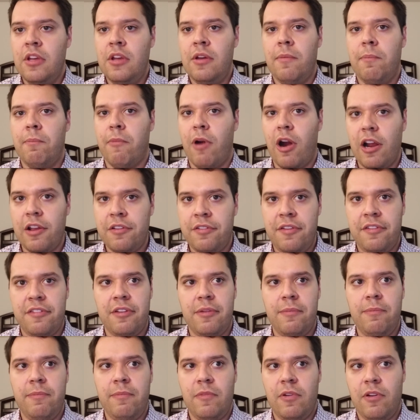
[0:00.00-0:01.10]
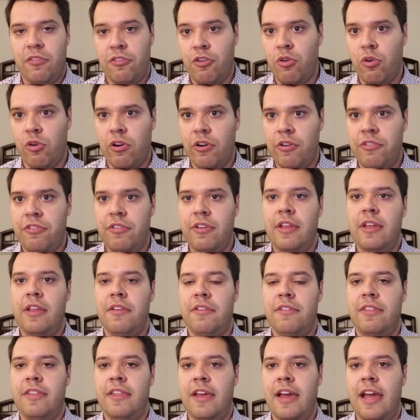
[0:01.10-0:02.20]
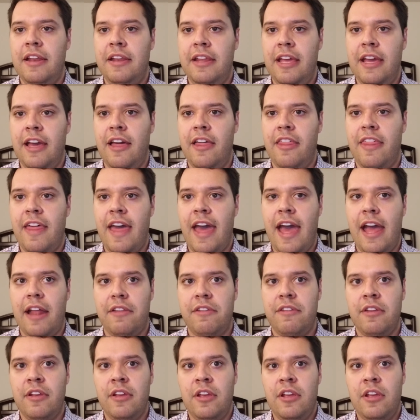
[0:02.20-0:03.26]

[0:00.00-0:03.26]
Marxism, of course, is the idea that